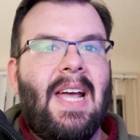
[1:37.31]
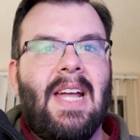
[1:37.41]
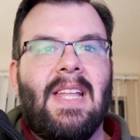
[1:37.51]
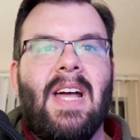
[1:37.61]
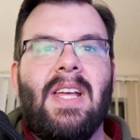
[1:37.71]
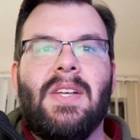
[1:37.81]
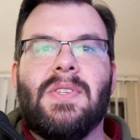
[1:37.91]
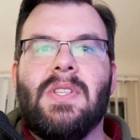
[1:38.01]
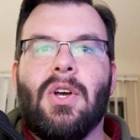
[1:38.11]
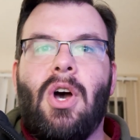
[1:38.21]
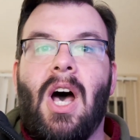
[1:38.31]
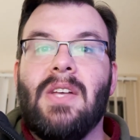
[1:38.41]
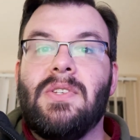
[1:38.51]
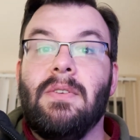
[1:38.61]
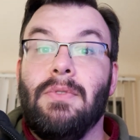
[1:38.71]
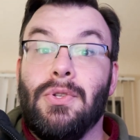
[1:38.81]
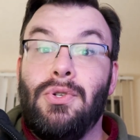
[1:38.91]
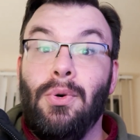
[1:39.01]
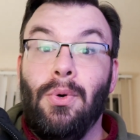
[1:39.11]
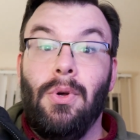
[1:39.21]
and that is the cost of the
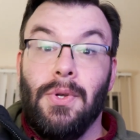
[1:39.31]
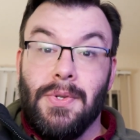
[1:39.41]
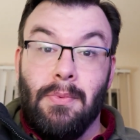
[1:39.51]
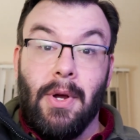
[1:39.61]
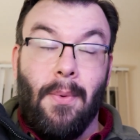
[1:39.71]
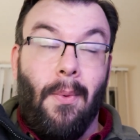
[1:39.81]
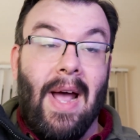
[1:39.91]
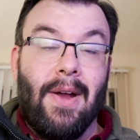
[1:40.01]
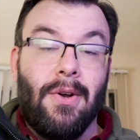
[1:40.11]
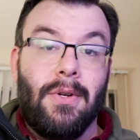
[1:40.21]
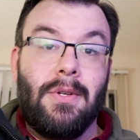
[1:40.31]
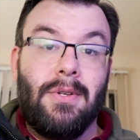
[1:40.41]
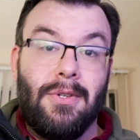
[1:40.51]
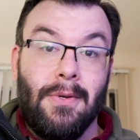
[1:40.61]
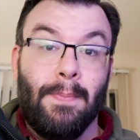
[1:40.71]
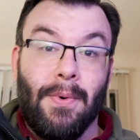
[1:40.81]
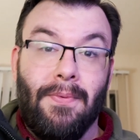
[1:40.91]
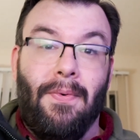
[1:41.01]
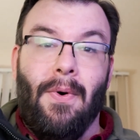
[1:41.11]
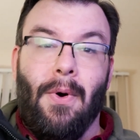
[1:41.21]
tools required to
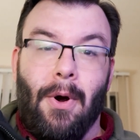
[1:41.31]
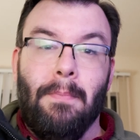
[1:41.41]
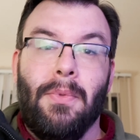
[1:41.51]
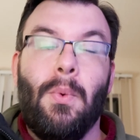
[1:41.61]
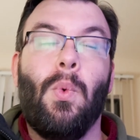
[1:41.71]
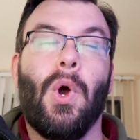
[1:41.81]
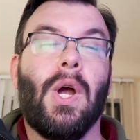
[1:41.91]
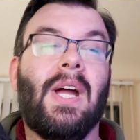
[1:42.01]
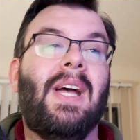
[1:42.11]
perform the work.